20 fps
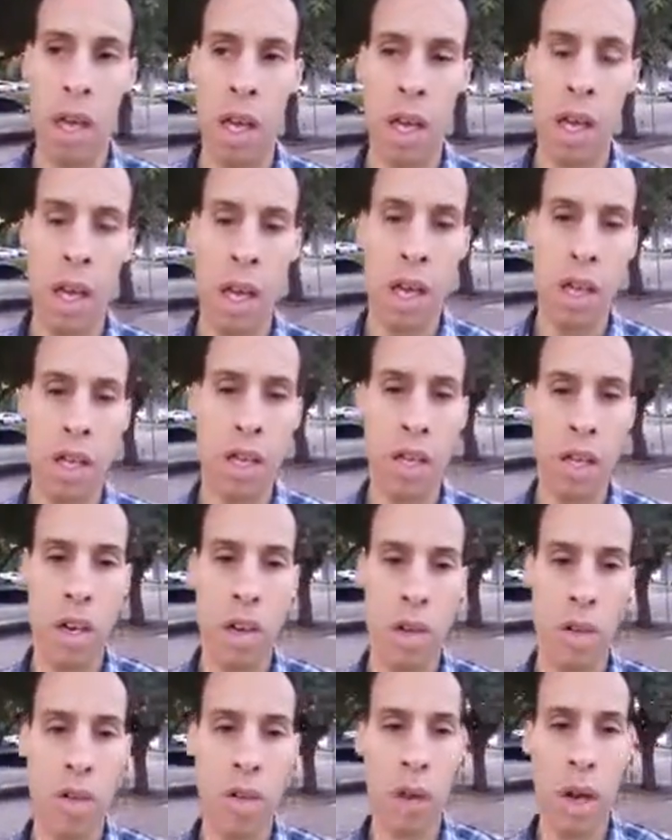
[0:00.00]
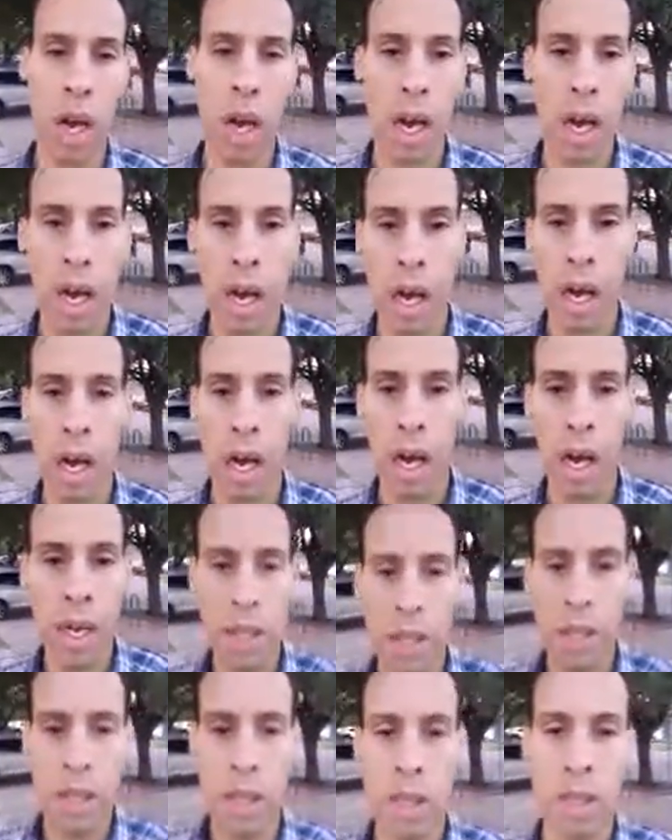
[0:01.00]
And,
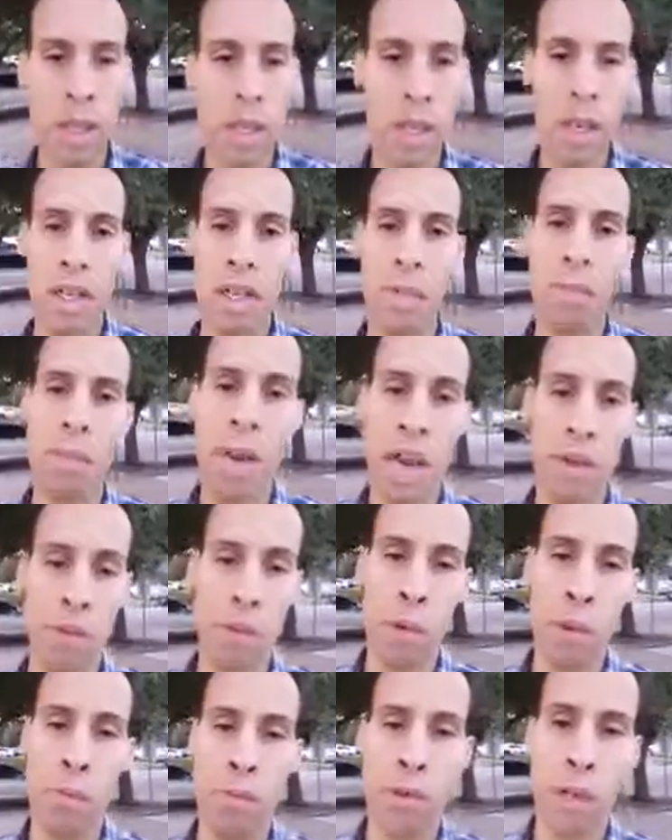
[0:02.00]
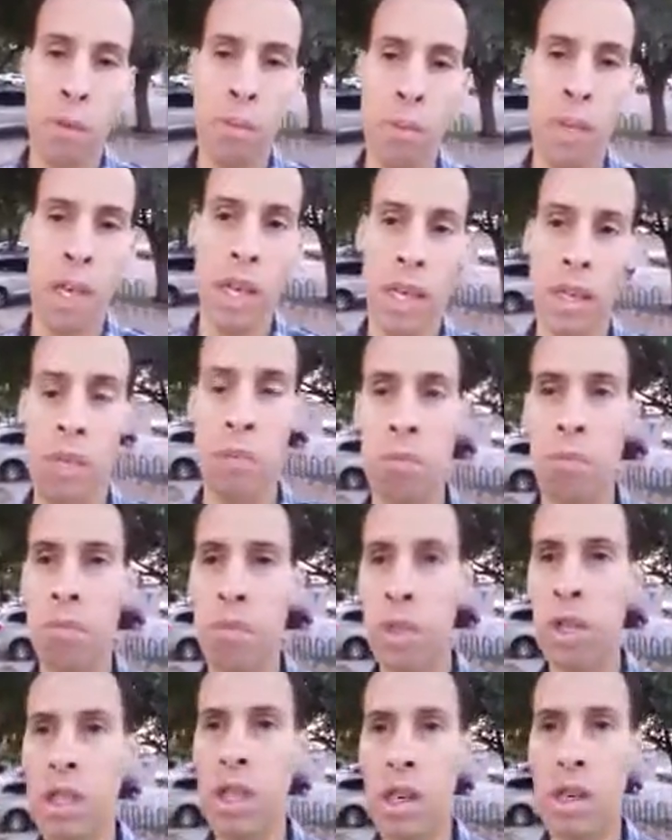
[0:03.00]
I didn't hear anything back from him. So I'm like,
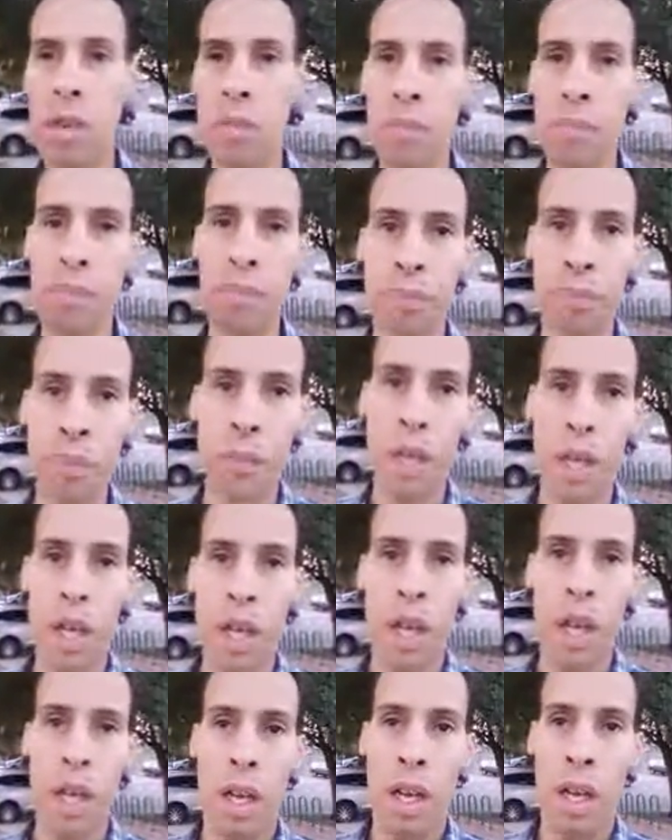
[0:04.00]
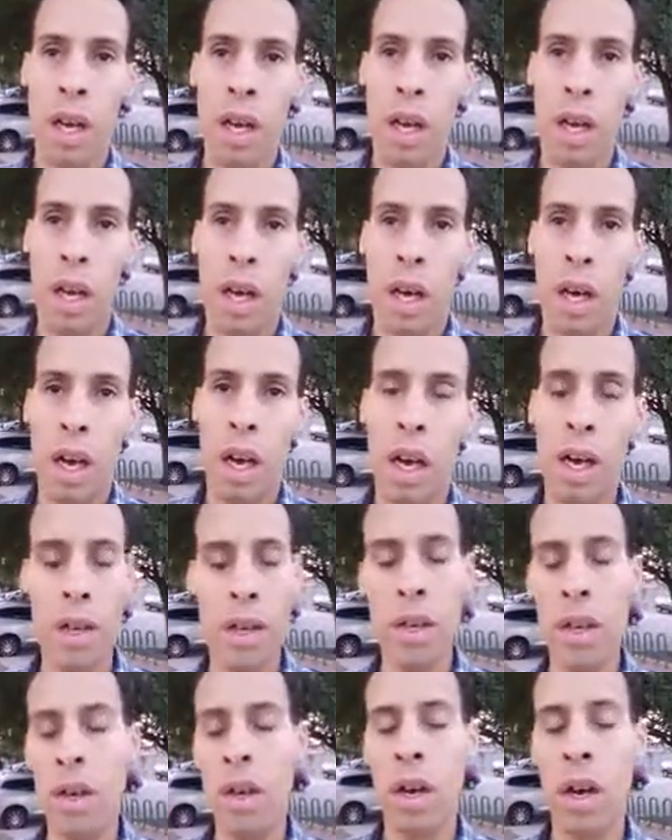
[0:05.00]
I
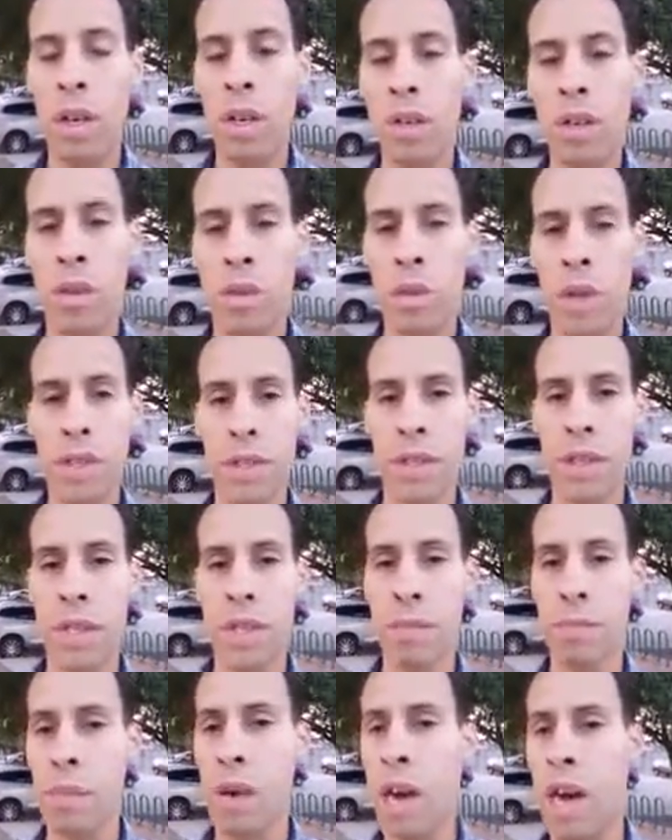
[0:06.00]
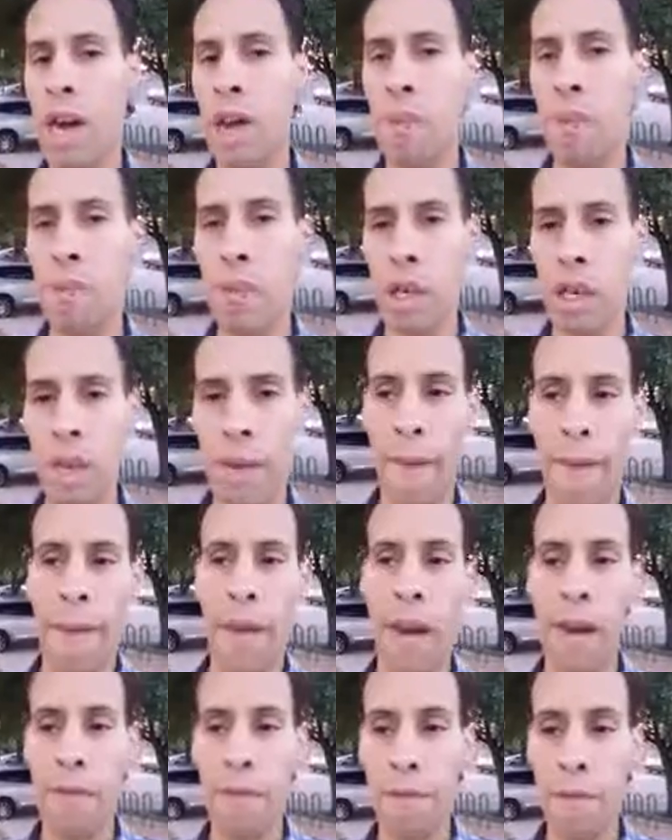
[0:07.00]
don't know what's on his mind, but
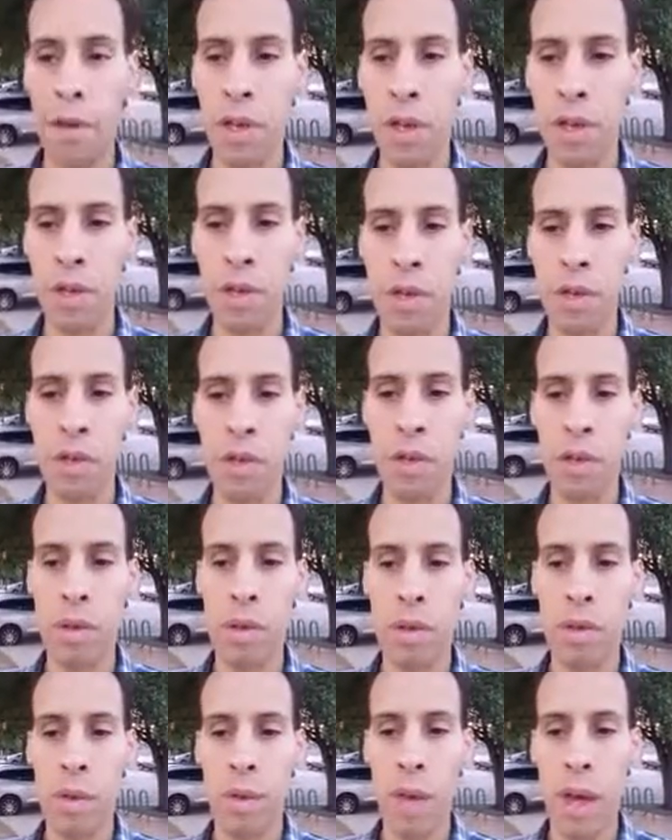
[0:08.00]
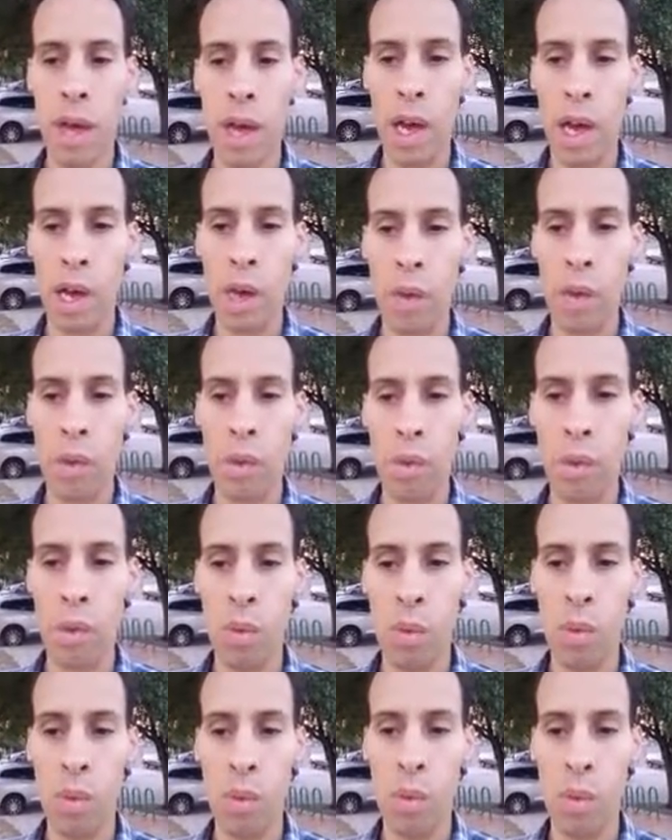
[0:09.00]
I feel that
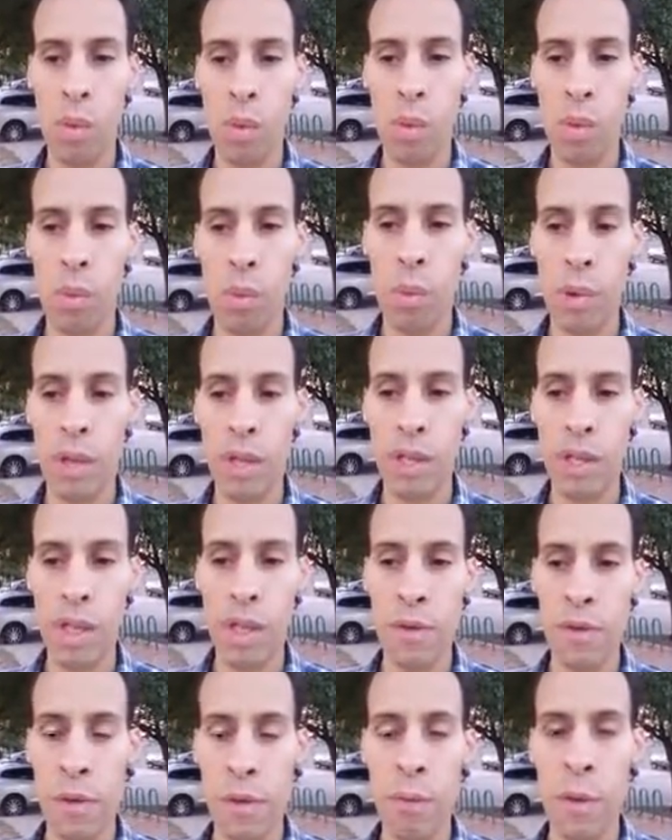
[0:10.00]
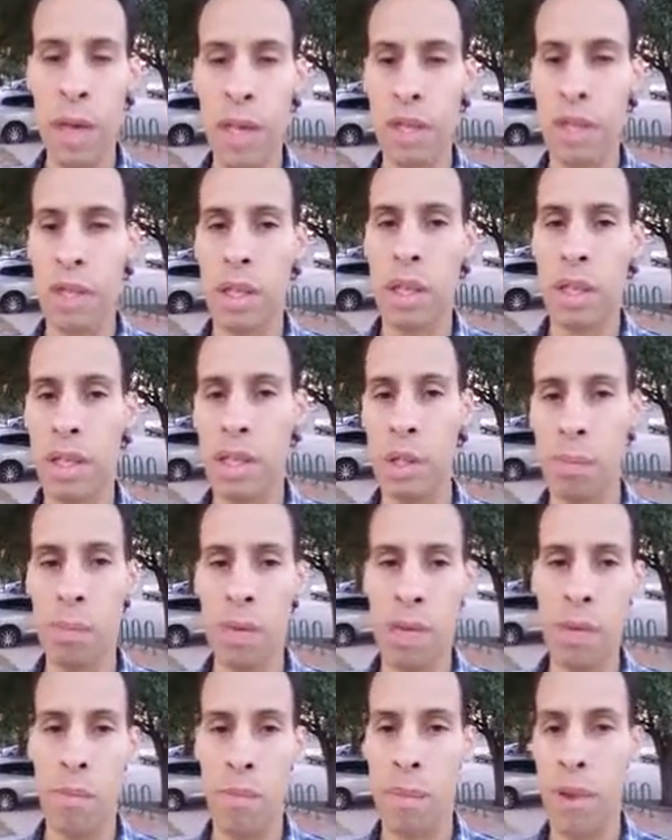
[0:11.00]
when information like this
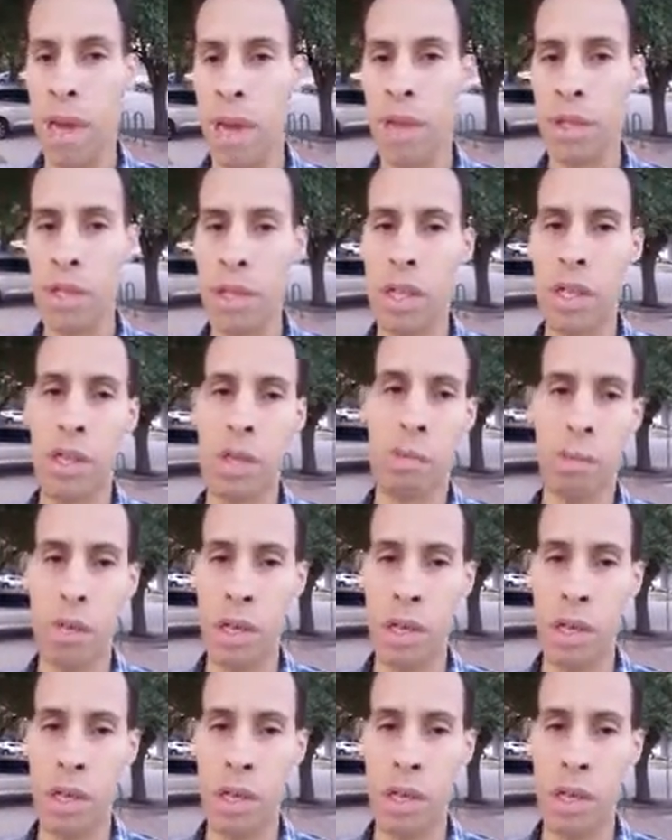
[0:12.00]
being passed on to